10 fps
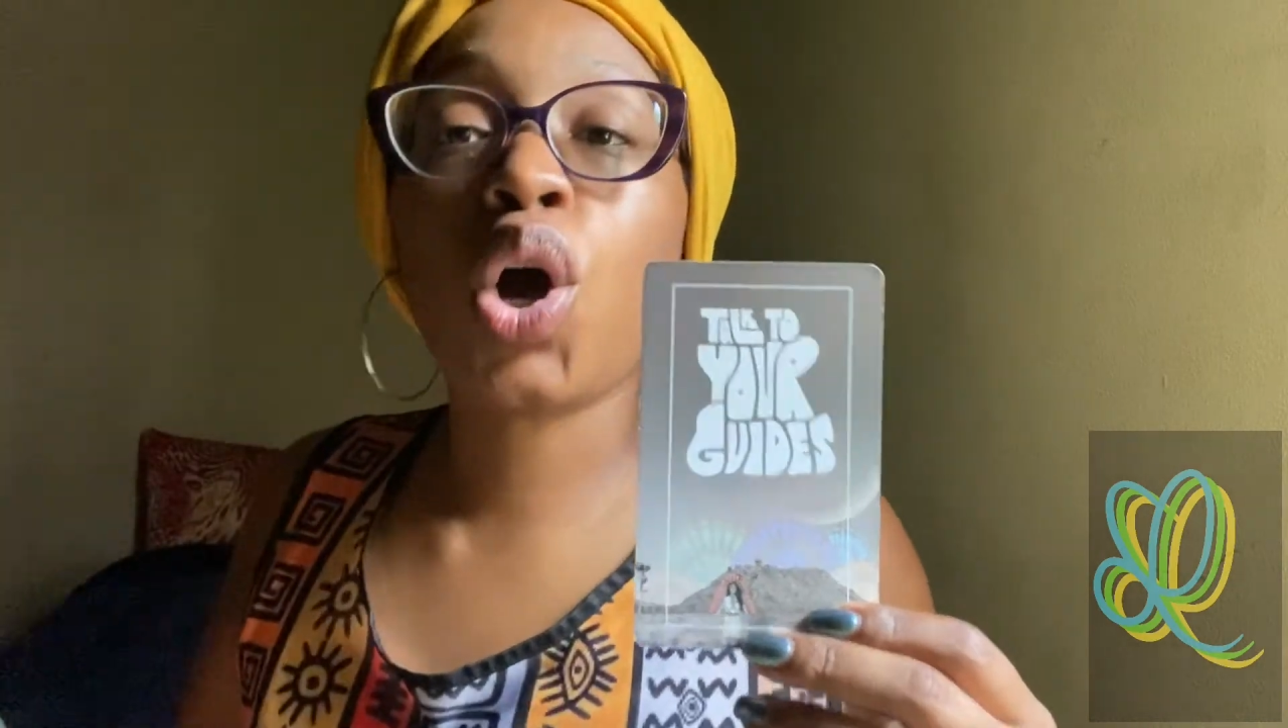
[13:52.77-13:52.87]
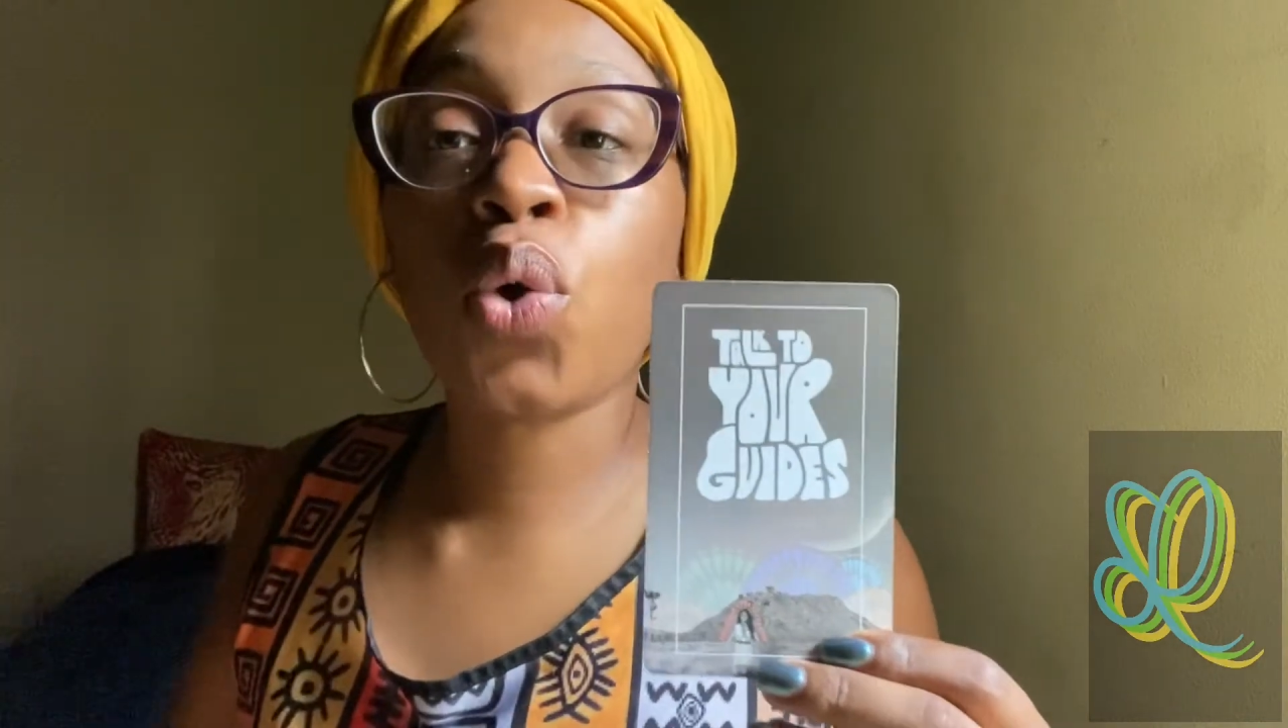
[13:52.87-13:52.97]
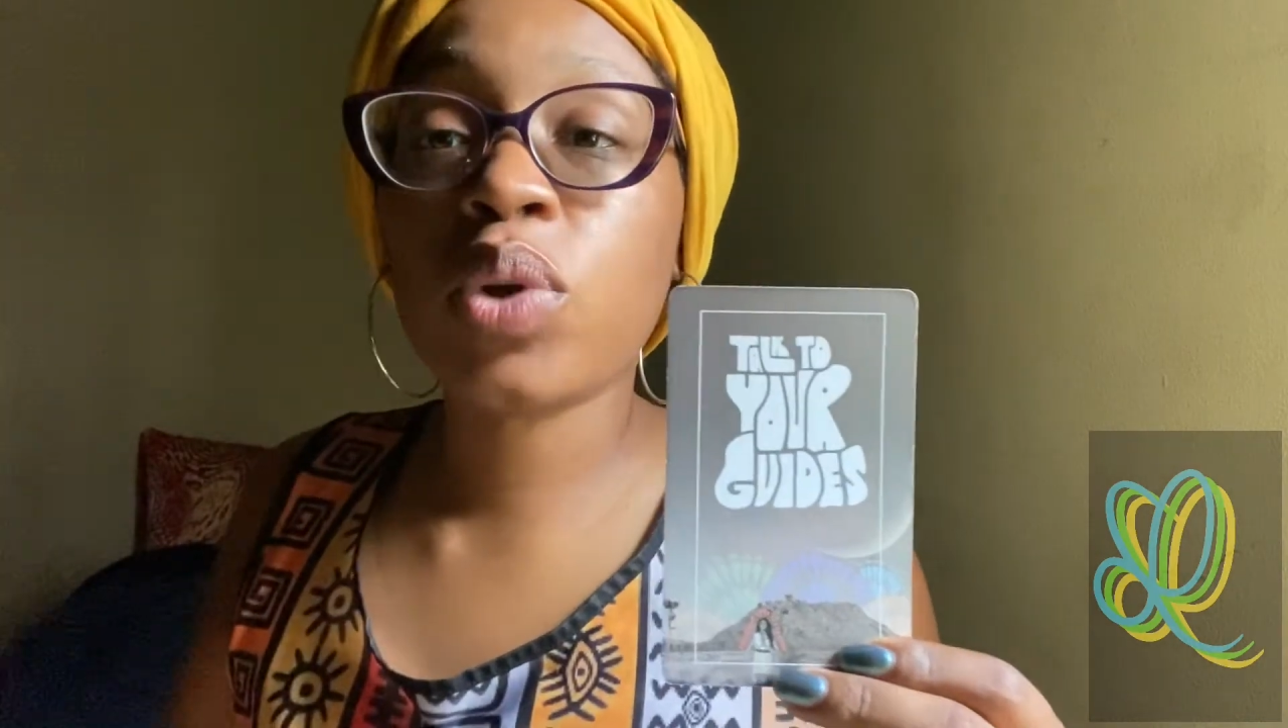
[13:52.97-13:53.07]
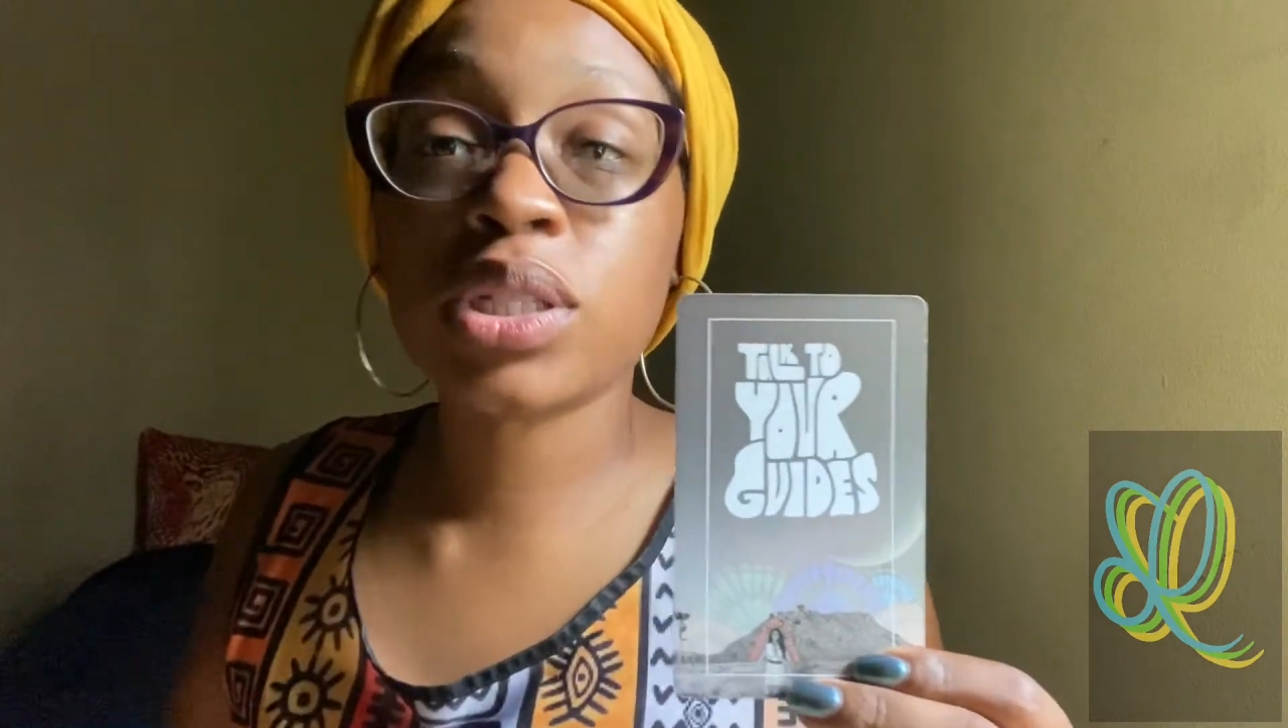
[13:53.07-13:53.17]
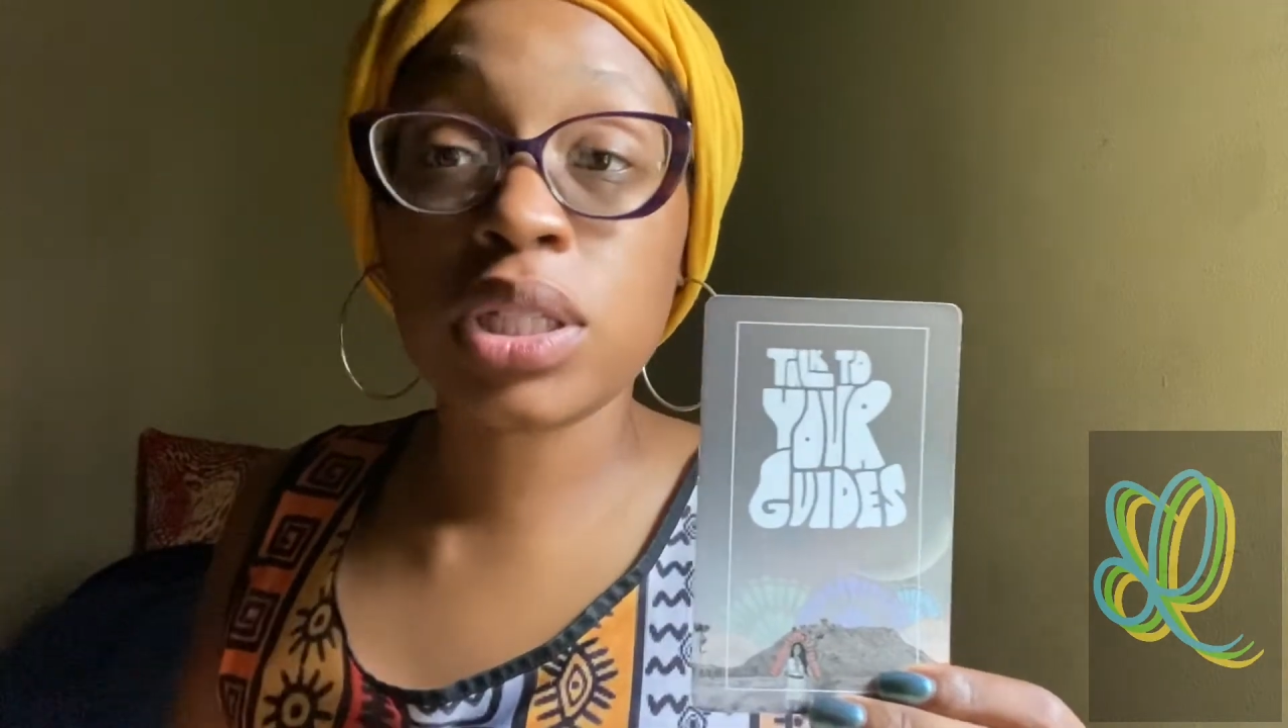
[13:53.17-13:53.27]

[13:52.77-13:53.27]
owe us